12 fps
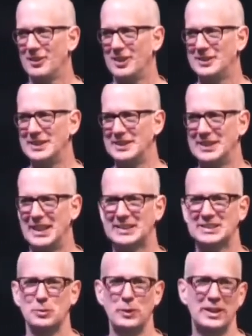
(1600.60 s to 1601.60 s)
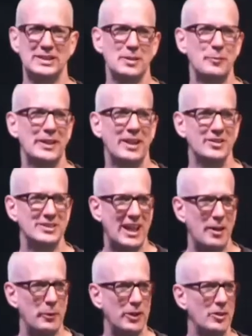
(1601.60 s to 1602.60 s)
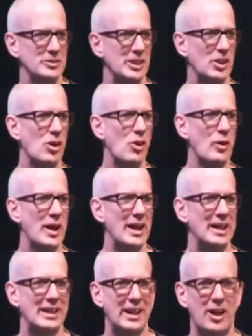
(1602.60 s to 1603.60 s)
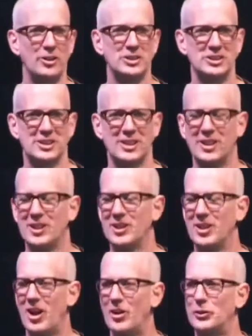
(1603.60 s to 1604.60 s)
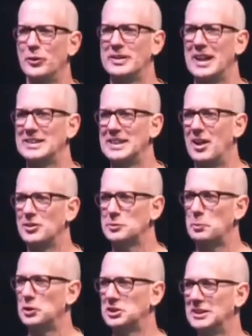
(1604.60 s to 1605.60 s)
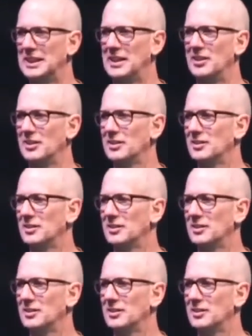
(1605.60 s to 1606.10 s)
And then the next week, something else happened. I was like, oh, hey, yeah, I'll do it that day. I'll just push it later.